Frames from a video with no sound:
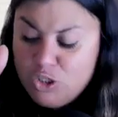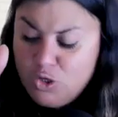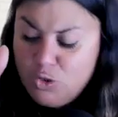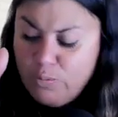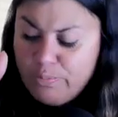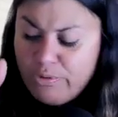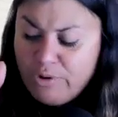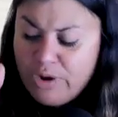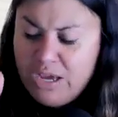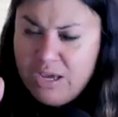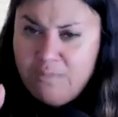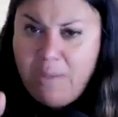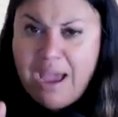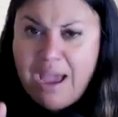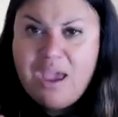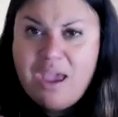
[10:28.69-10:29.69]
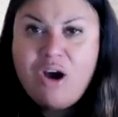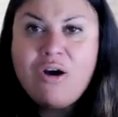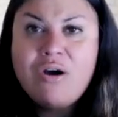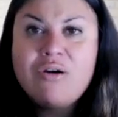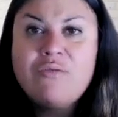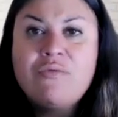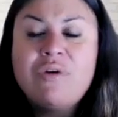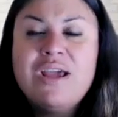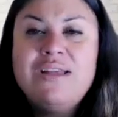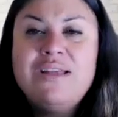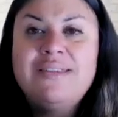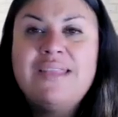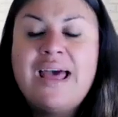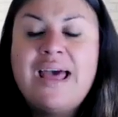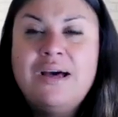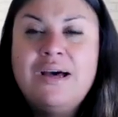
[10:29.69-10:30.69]
to bring my heart rate
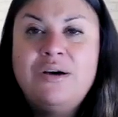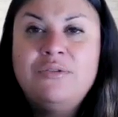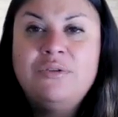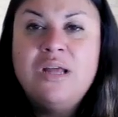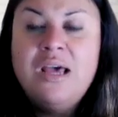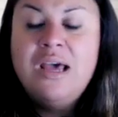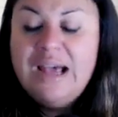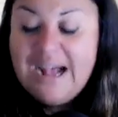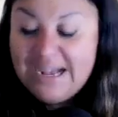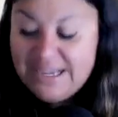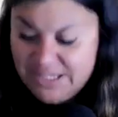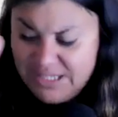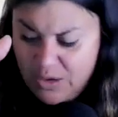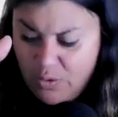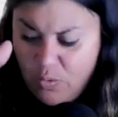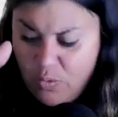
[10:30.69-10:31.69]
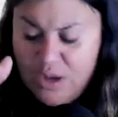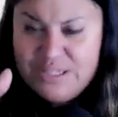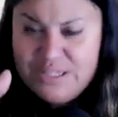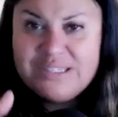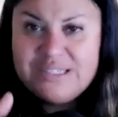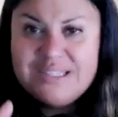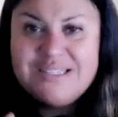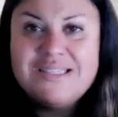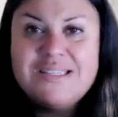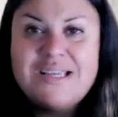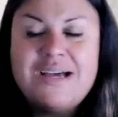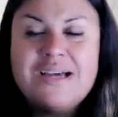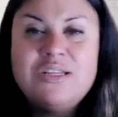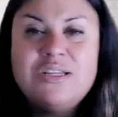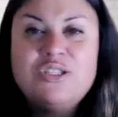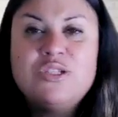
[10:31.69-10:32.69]
down as it was
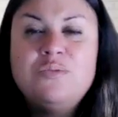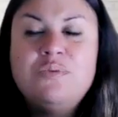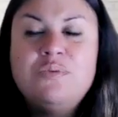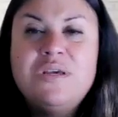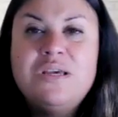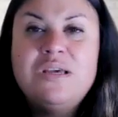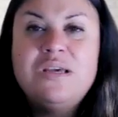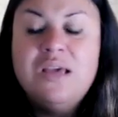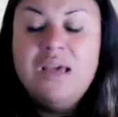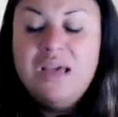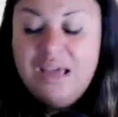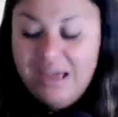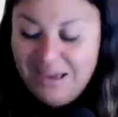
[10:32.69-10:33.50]
designed to be.